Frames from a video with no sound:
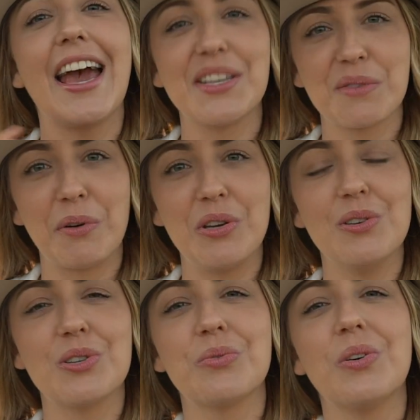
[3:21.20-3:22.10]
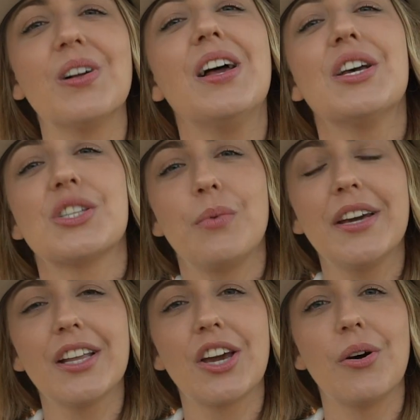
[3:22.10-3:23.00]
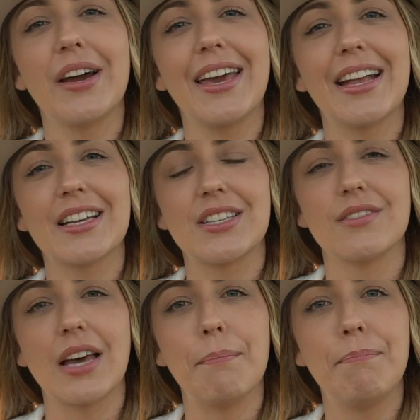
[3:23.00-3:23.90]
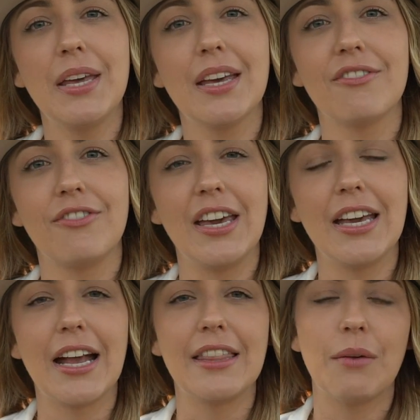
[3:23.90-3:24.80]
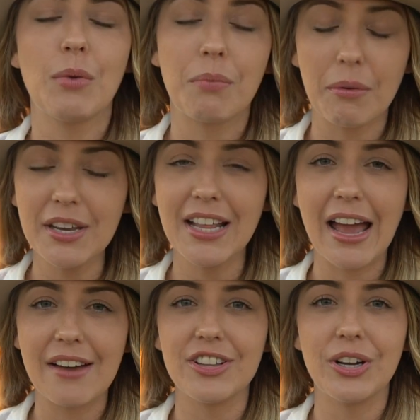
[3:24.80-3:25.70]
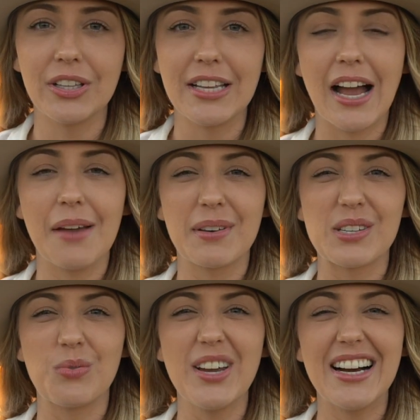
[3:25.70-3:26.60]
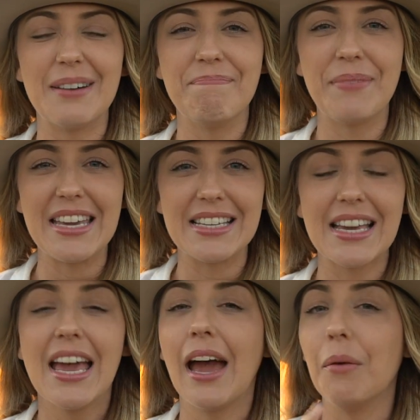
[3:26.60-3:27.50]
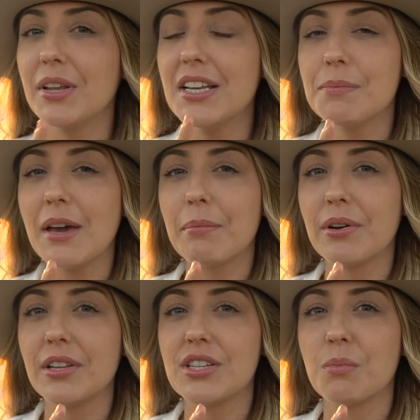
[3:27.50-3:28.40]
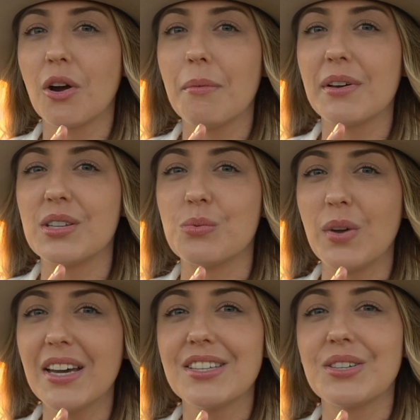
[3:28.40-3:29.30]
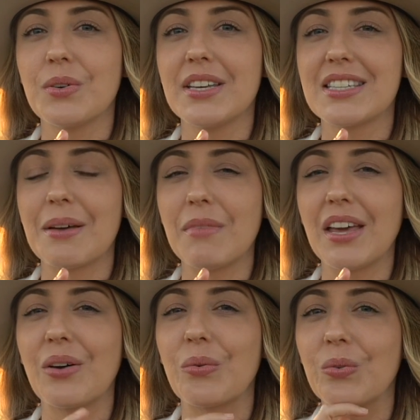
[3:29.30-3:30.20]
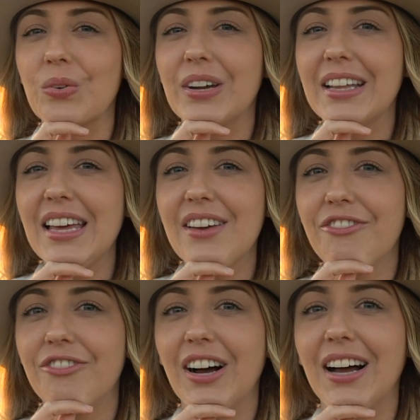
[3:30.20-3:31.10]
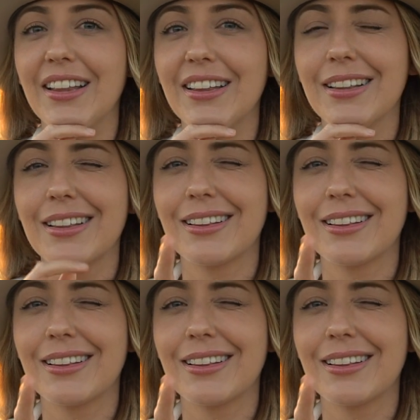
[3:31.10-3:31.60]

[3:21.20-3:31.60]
as per usual, so we're gonna go and get ourselves a big feed, and then we're probably gonna have an early night because we are beat, and we need to be up early tomorrow because we are doing something really fun.